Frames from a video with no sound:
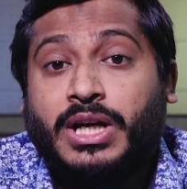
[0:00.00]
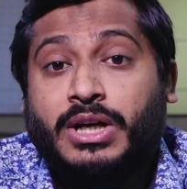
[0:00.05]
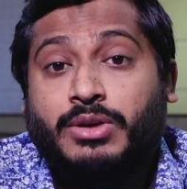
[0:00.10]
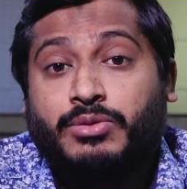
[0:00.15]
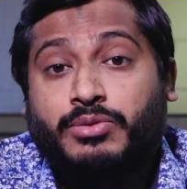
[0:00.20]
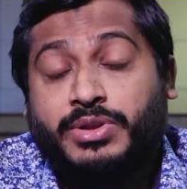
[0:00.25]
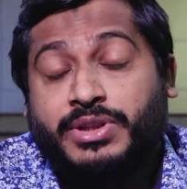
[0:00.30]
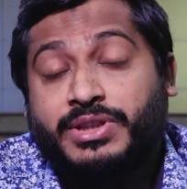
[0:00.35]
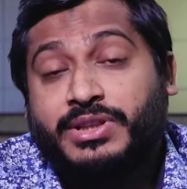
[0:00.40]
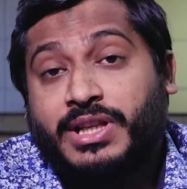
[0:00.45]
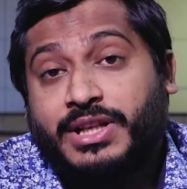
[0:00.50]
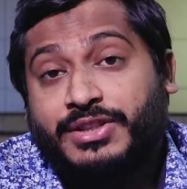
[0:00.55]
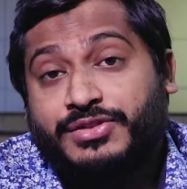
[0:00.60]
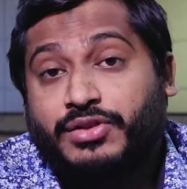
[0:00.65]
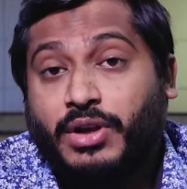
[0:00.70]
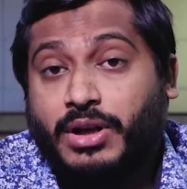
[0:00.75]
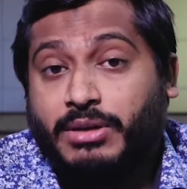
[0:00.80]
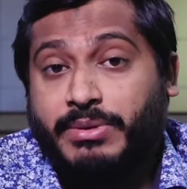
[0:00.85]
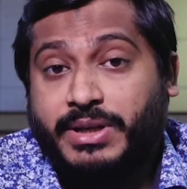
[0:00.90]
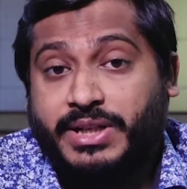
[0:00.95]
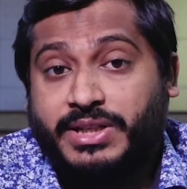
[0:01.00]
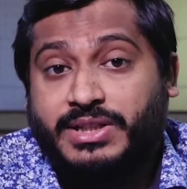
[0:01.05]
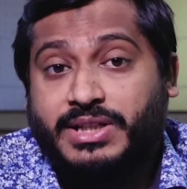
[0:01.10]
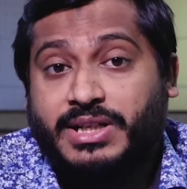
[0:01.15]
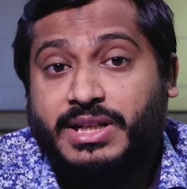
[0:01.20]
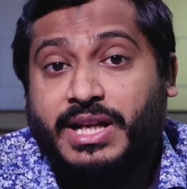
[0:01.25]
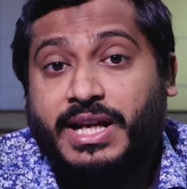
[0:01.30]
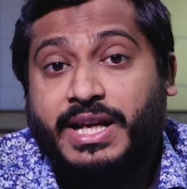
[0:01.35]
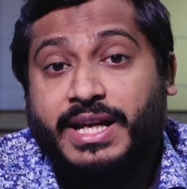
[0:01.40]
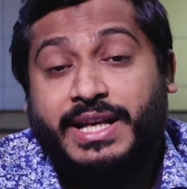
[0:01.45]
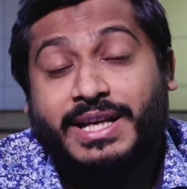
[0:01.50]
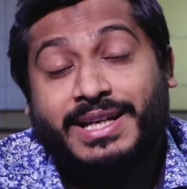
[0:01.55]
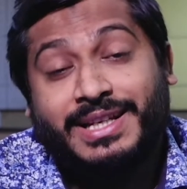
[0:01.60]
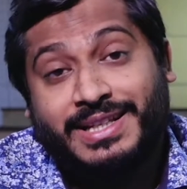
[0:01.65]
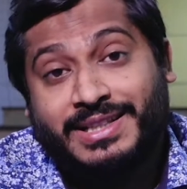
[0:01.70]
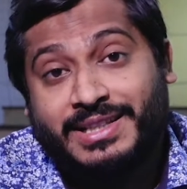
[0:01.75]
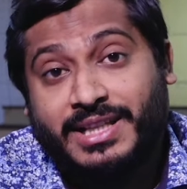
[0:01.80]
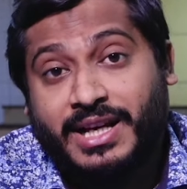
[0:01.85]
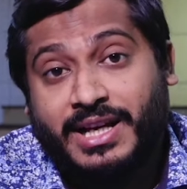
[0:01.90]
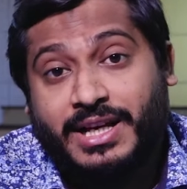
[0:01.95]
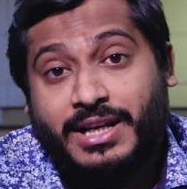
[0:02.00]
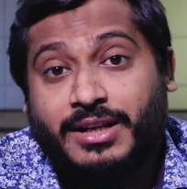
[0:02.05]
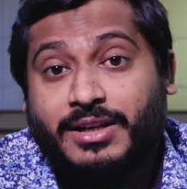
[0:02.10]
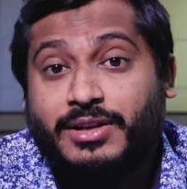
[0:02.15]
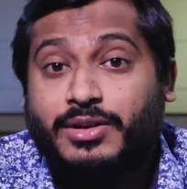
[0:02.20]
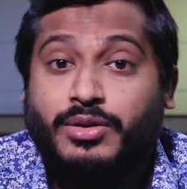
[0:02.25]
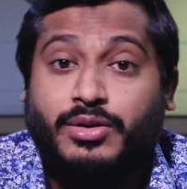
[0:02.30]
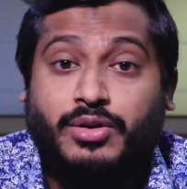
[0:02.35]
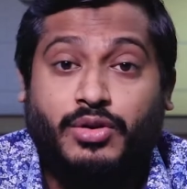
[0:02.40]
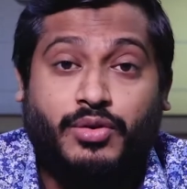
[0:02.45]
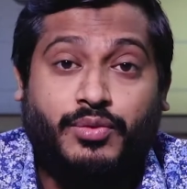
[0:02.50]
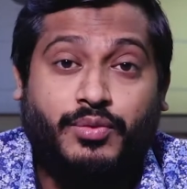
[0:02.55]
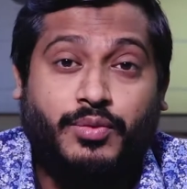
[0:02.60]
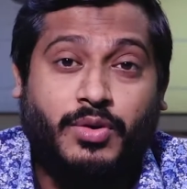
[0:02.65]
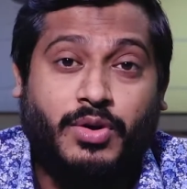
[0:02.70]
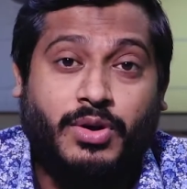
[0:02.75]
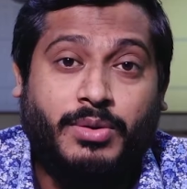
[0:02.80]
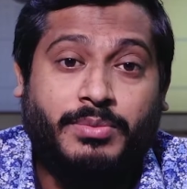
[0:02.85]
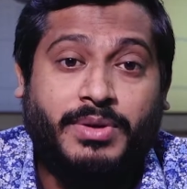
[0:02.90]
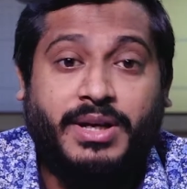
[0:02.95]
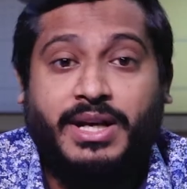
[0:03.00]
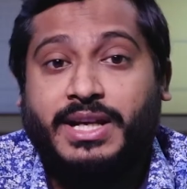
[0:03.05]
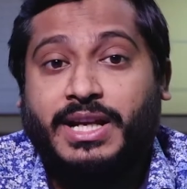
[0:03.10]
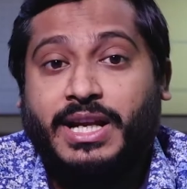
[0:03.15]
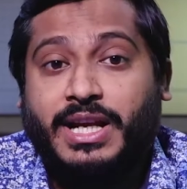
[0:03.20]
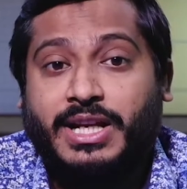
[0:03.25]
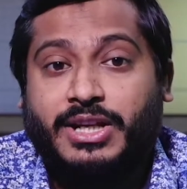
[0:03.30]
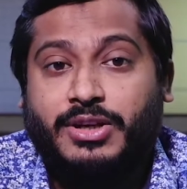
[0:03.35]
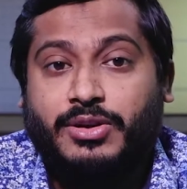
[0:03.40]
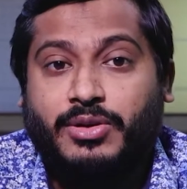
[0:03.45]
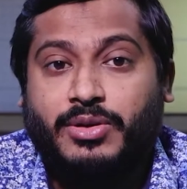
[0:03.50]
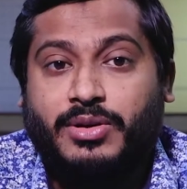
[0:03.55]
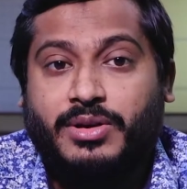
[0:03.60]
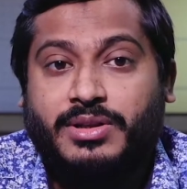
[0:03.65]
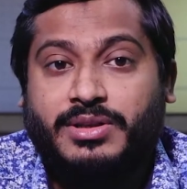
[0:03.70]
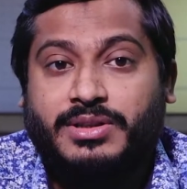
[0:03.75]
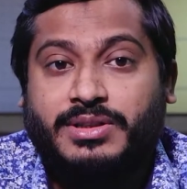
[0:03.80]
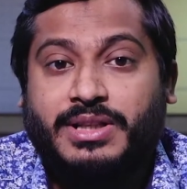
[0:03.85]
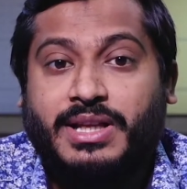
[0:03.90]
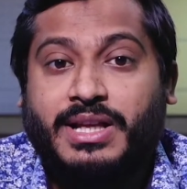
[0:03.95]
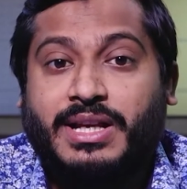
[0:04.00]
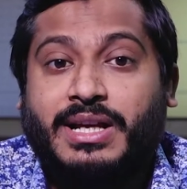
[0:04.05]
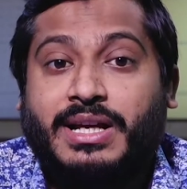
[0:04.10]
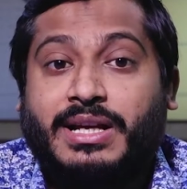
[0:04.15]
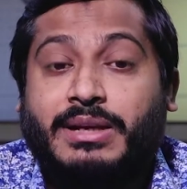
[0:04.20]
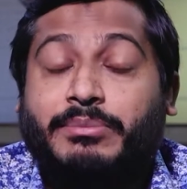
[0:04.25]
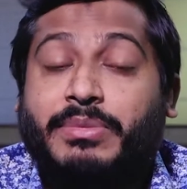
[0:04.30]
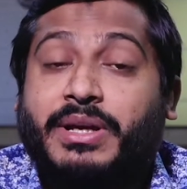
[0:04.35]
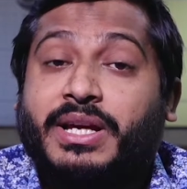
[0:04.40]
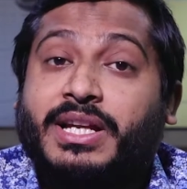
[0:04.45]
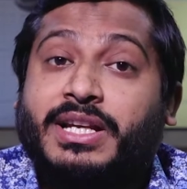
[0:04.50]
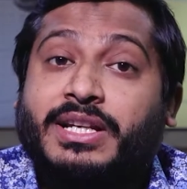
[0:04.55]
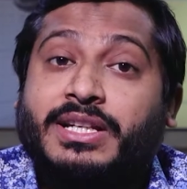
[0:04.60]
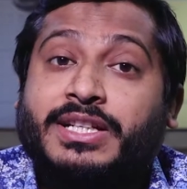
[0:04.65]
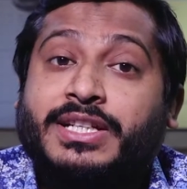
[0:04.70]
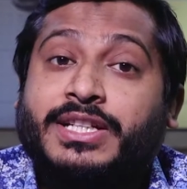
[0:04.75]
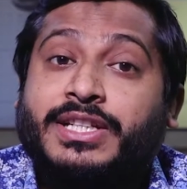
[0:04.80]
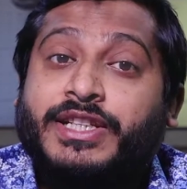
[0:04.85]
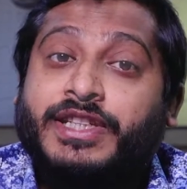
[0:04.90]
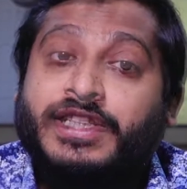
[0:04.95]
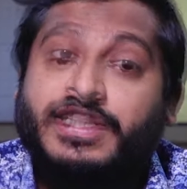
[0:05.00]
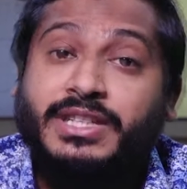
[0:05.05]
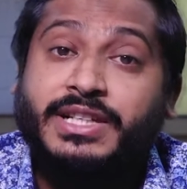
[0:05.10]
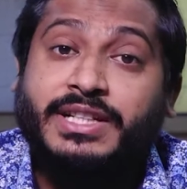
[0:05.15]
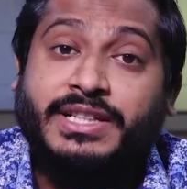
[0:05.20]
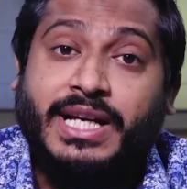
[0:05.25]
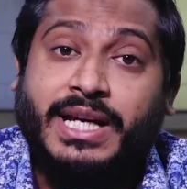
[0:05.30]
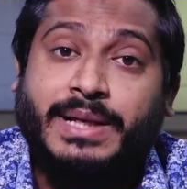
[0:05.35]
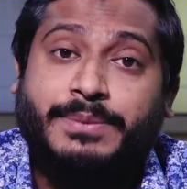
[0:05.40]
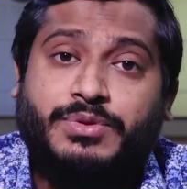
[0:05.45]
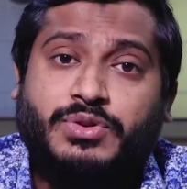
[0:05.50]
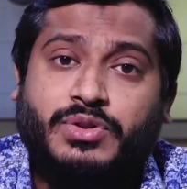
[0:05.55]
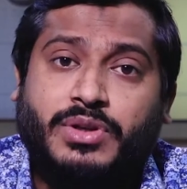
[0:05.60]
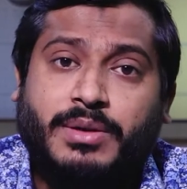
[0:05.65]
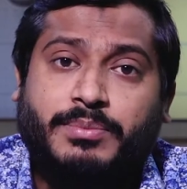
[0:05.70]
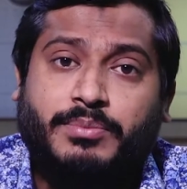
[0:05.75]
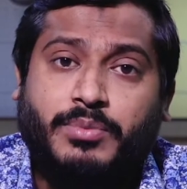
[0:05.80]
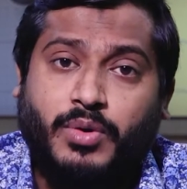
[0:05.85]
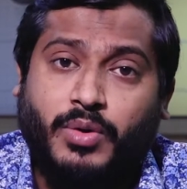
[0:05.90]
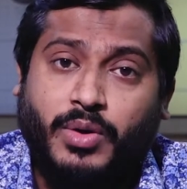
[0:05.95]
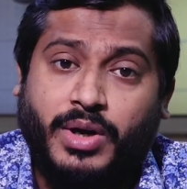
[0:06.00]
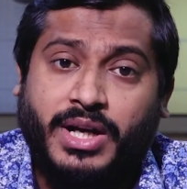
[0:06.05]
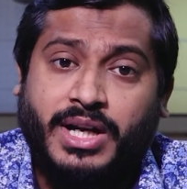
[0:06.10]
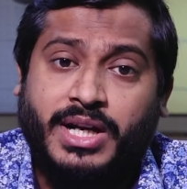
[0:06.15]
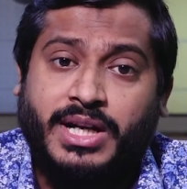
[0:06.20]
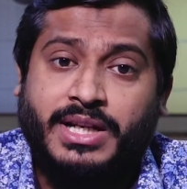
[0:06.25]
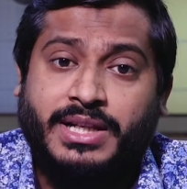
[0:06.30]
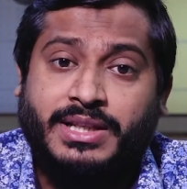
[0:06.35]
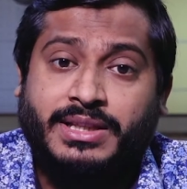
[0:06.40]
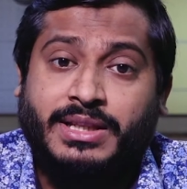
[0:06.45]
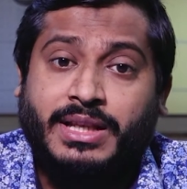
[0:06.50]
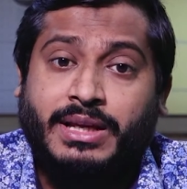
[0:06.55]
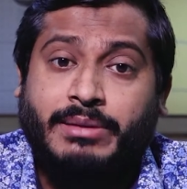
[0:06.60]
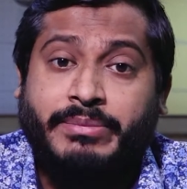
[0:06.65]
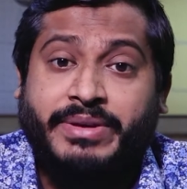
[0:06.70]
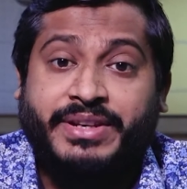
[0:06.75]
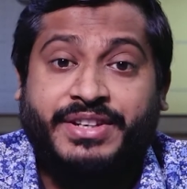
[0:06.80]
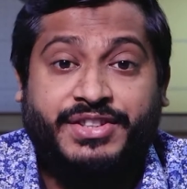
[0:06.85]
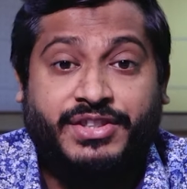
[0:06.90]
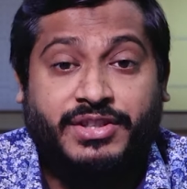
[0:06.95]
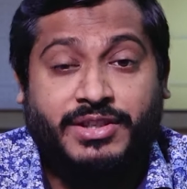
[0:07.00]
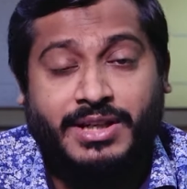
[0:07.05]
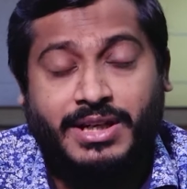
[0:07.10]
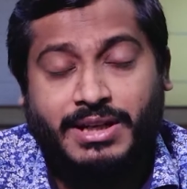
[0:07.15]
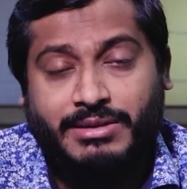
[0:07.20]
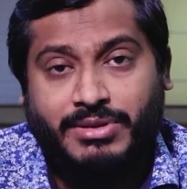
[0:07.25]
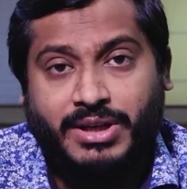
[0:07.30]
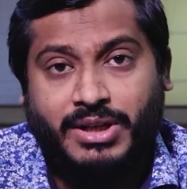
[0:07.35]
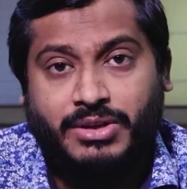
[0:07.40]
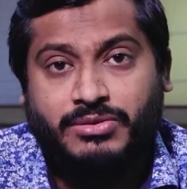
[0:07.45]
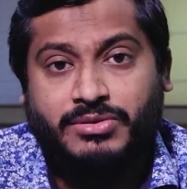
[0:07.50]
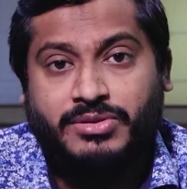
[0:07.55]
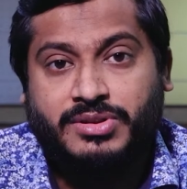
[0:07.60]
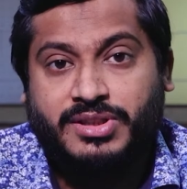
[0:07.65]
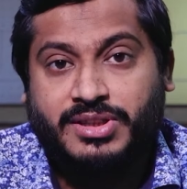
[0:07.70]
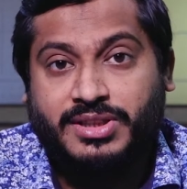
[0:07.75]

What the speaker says: with the solvent like ether, chloroform and alcohol. There are mainly three types of oil in the medicinal value.